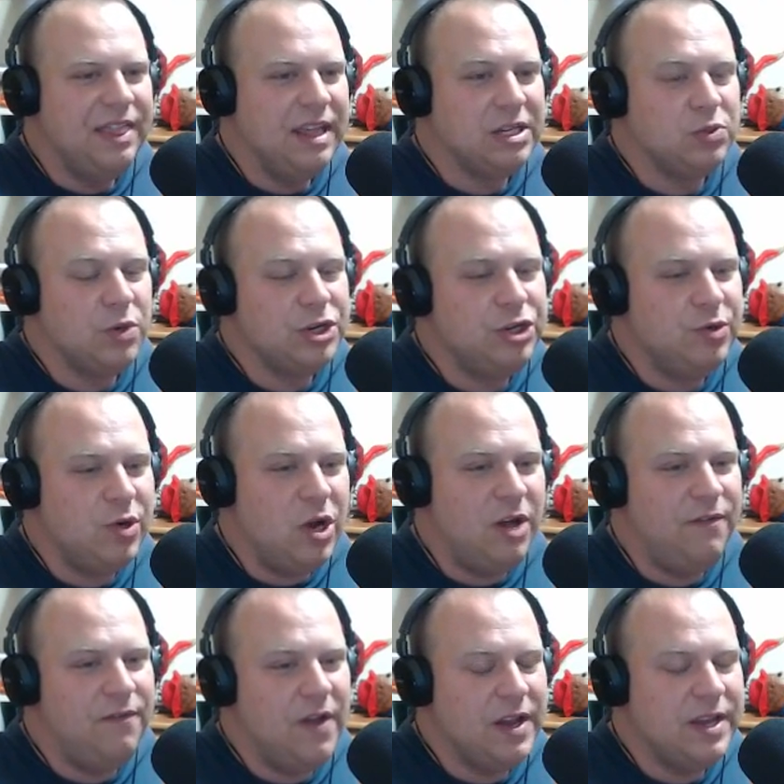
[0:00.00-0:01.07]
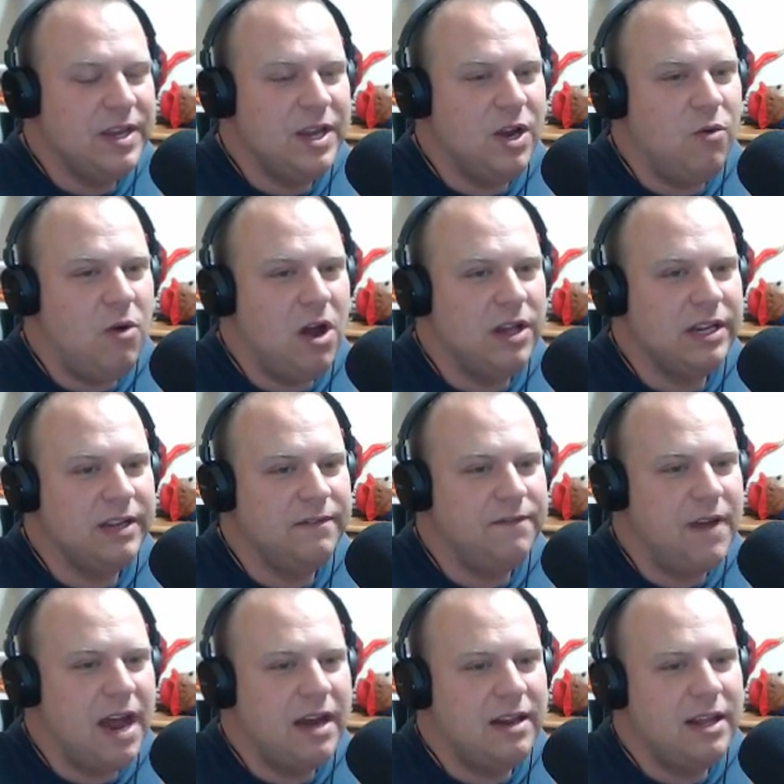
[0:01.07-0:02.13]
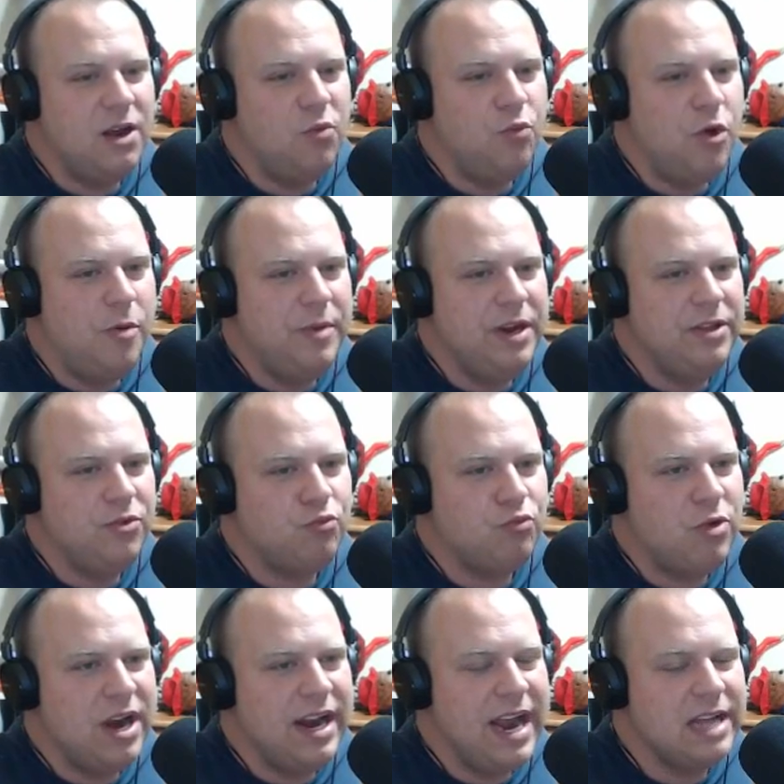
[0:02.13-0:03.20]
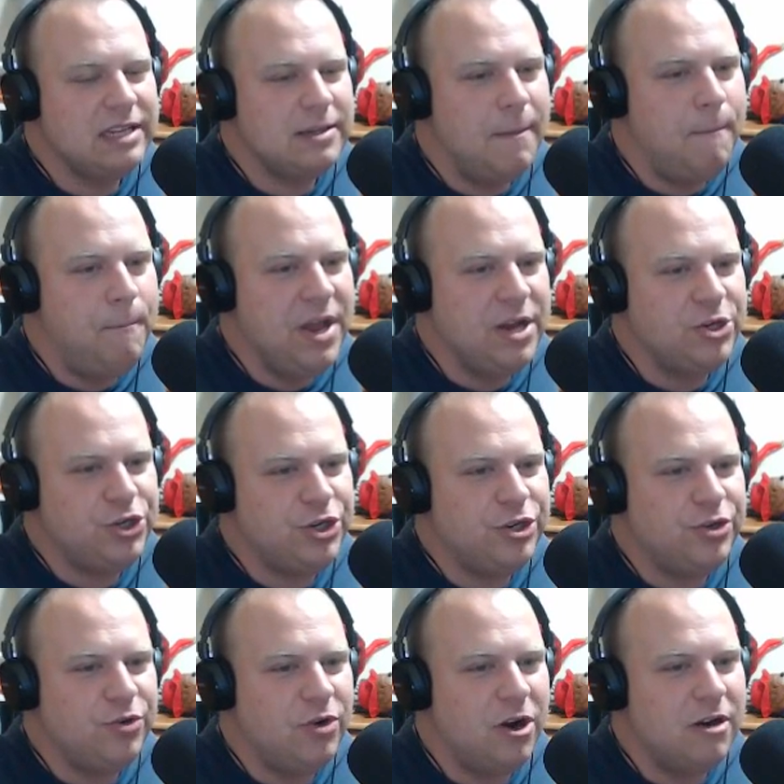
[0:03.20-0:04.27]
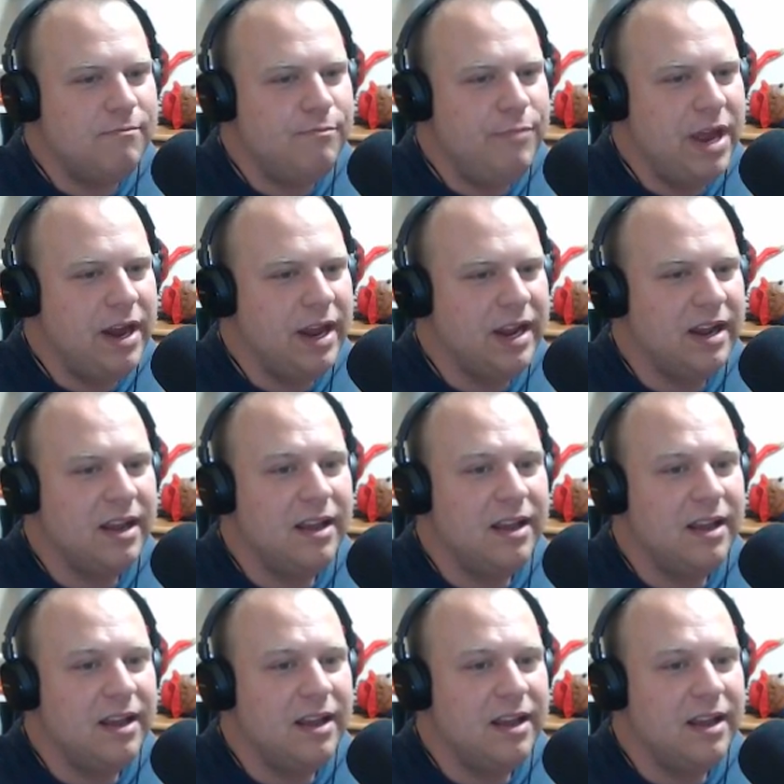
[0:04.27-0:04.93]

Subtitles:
That's what you call fucking equality. Finally, a woman in the ring has a bitch to do her bidding.